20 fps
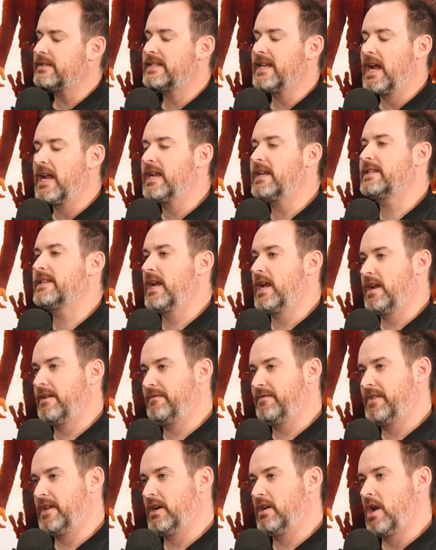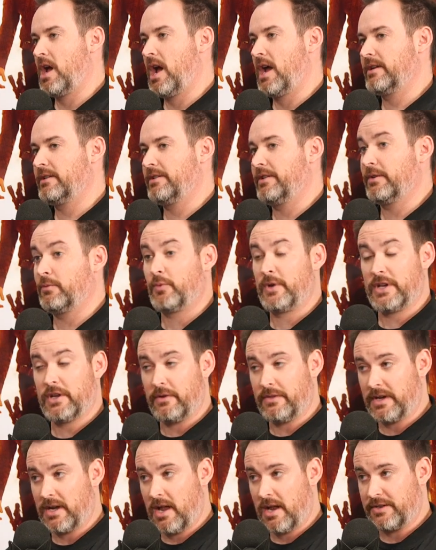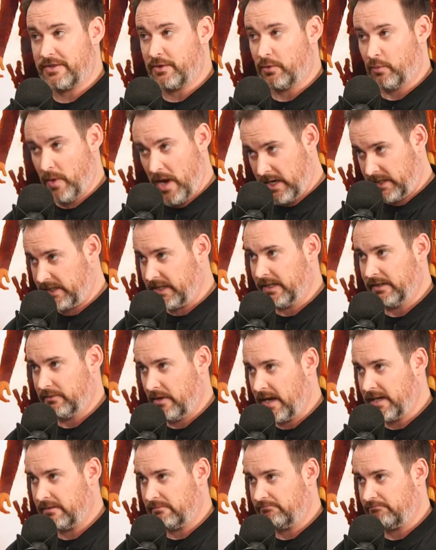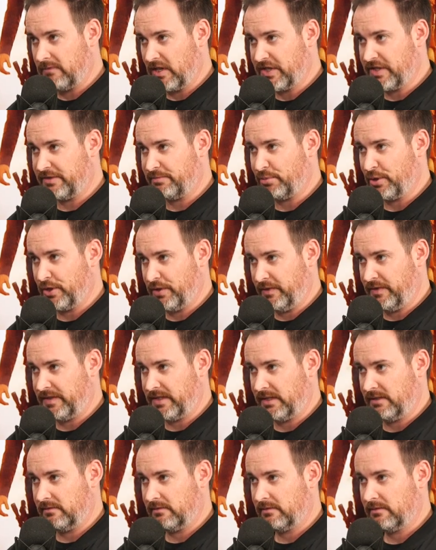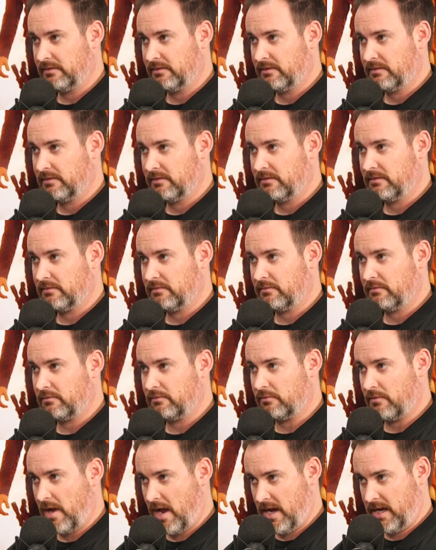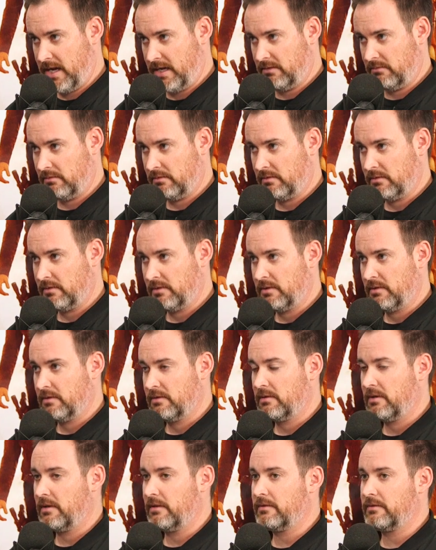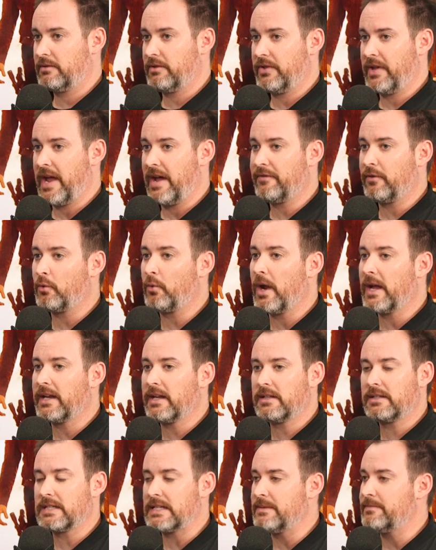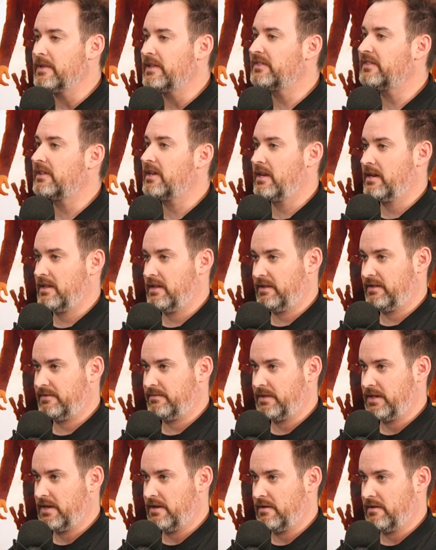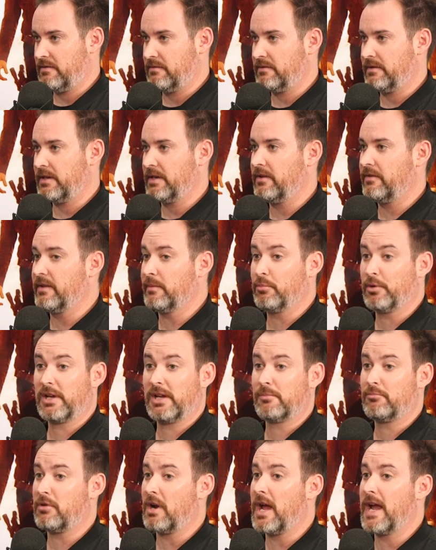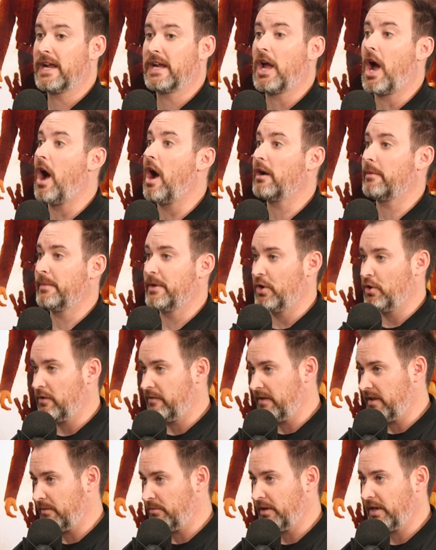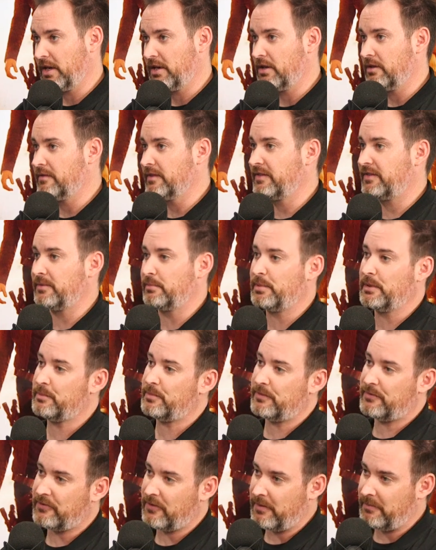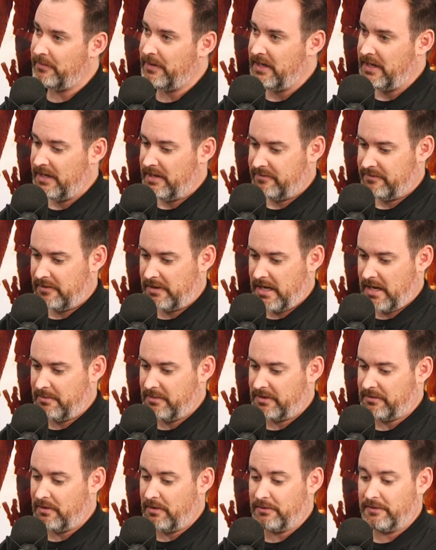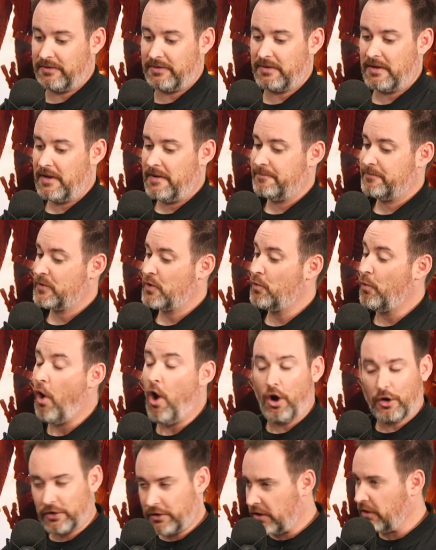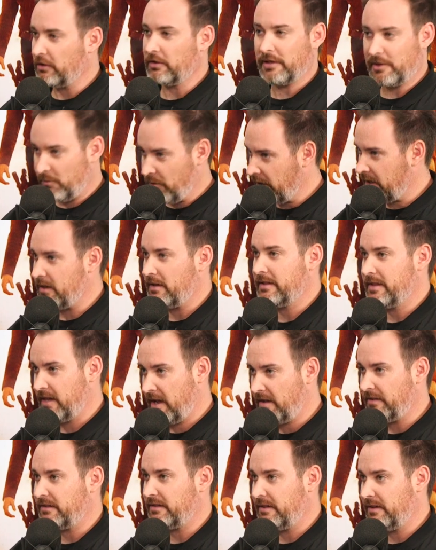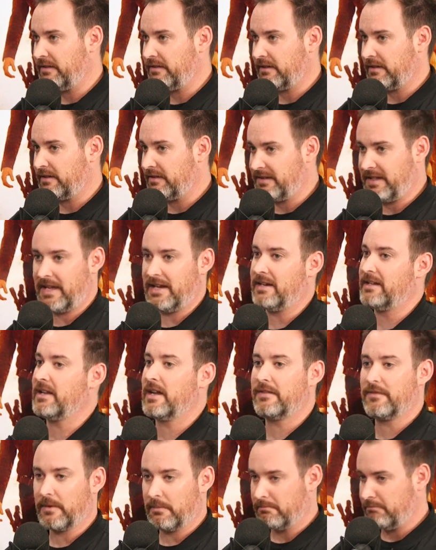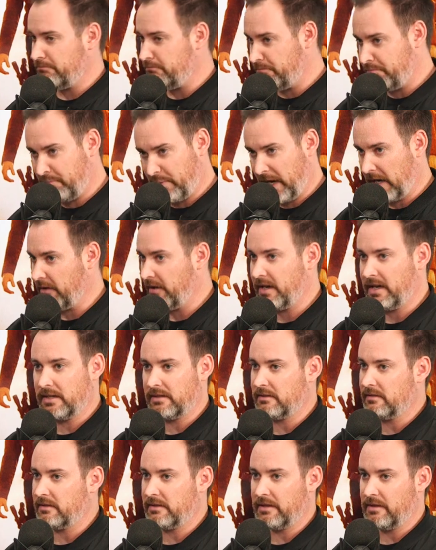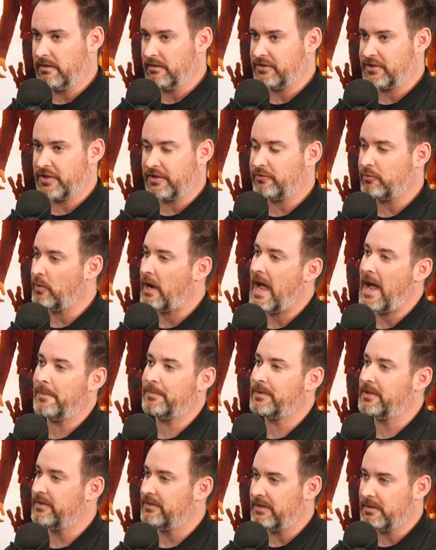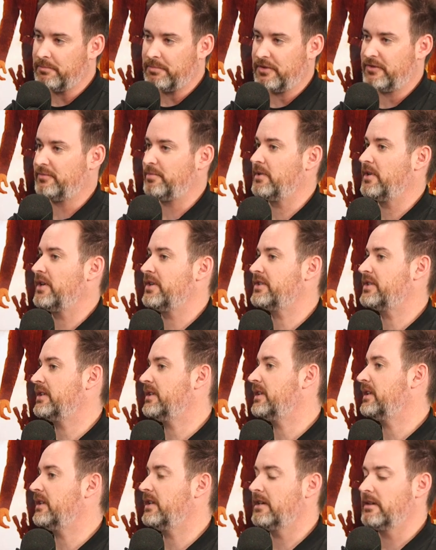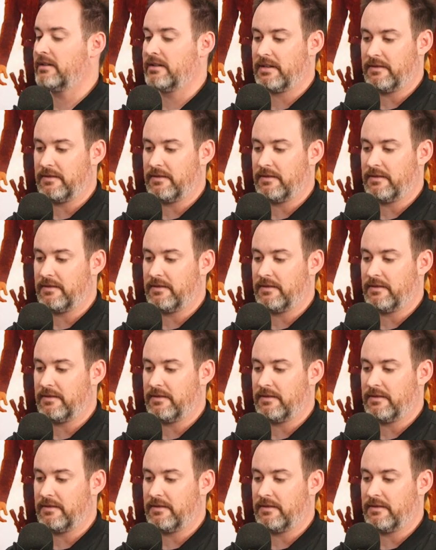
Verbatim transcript: Dan and Dave, we know they're not directing, right? They're just producing. They're just producing. Writing. Yeah. Do they have a writing team? Those are the kind of things we know. Right. You know, they're bringing Brian Cogman over. They're bringing over some people from Game of Thrones who aren't currently working on the 8th season because Dan and Dave are buried in, you know, just wrapped. It's in post-production. Right.